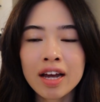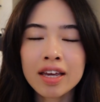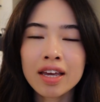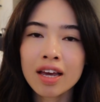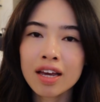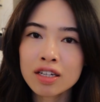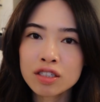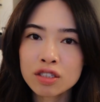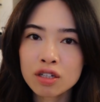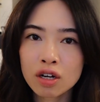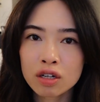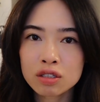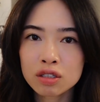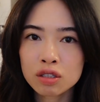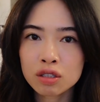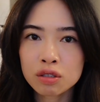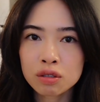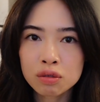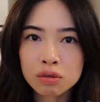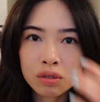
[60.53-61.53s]
can talk
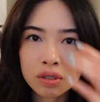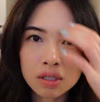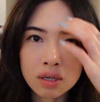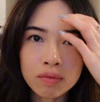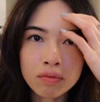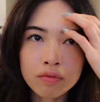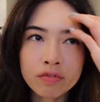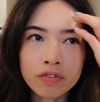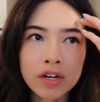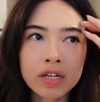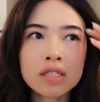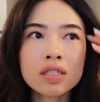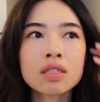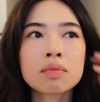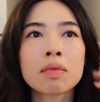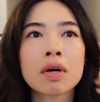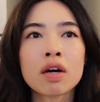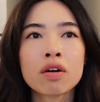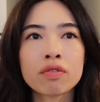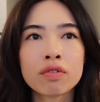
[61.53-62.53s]
to some friends
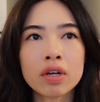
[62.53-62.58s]
about